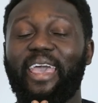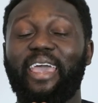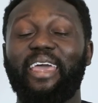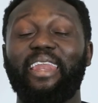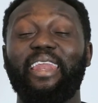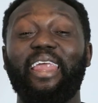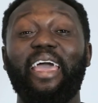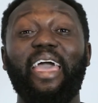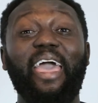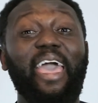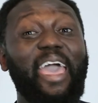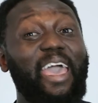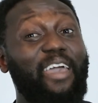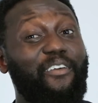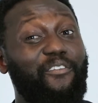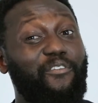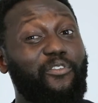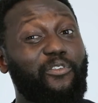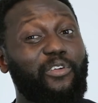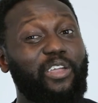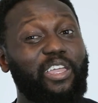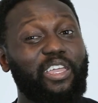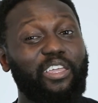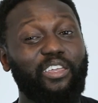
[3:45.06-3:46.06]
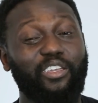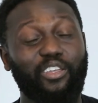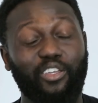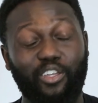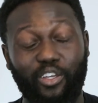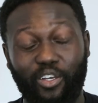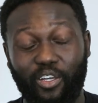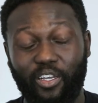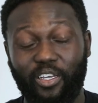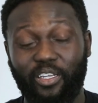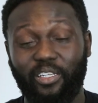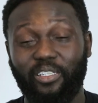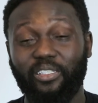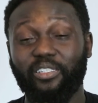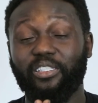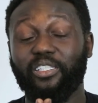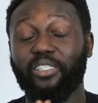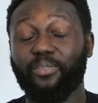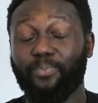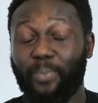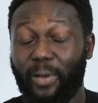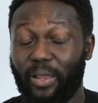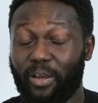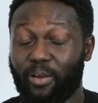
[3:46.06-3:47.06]
And every good
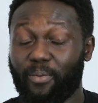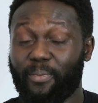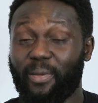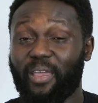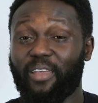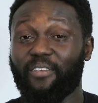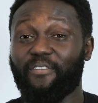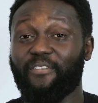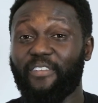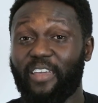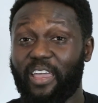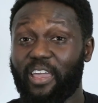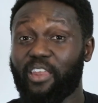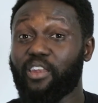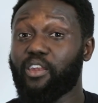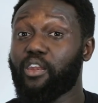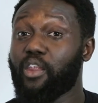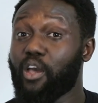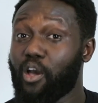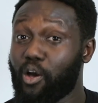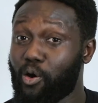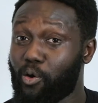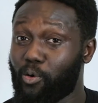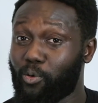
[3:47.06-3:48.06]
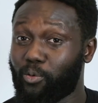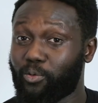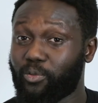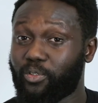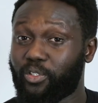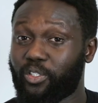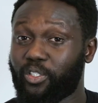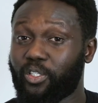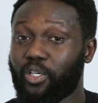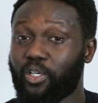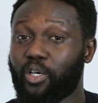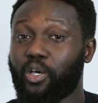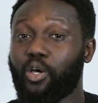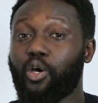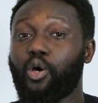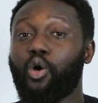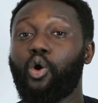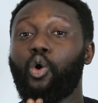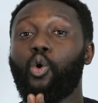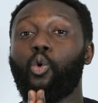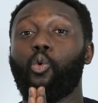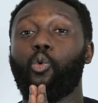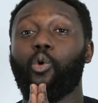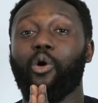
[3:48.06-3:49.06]
Spider-Man fan knows
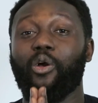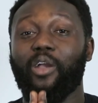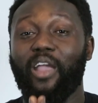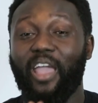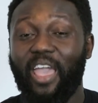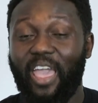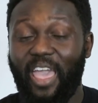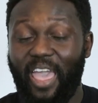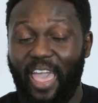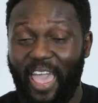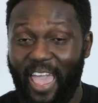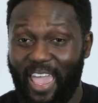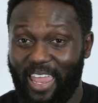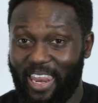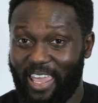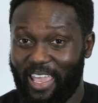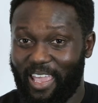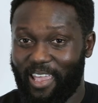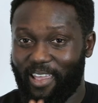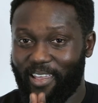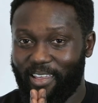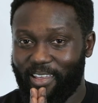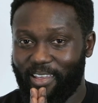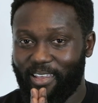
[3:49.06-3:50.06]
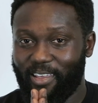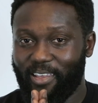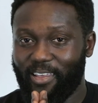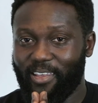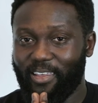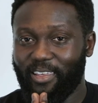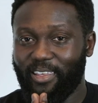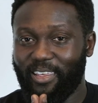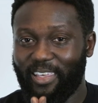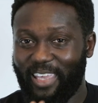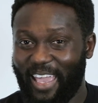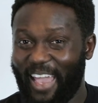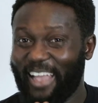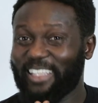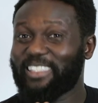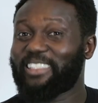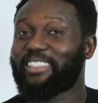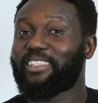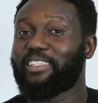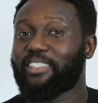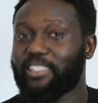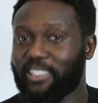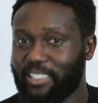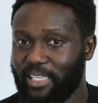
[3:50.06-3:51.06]
where Eddie gets
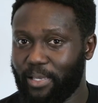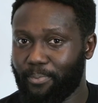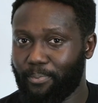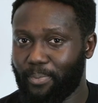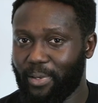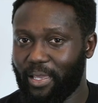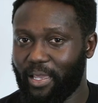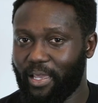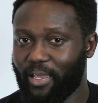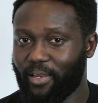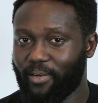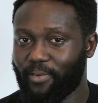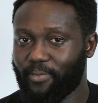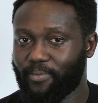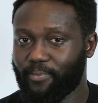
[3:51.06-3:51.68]
the symbiote.